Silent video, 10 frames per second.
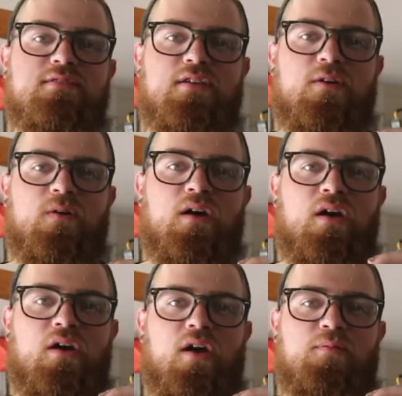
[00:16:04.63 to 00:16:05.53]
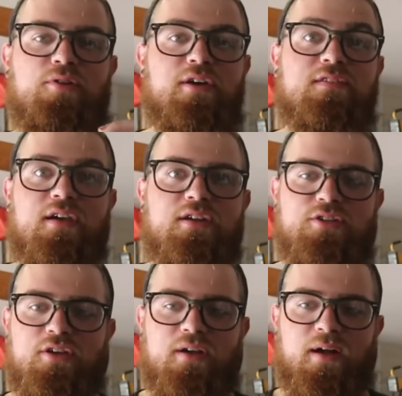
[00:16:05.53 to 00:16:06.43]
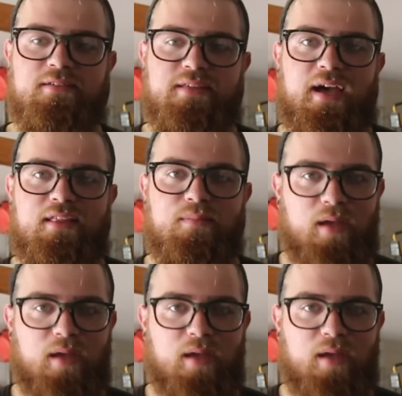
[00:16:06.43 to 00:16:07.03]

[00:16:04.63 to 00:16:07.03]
So I'm really excited to show you guys that.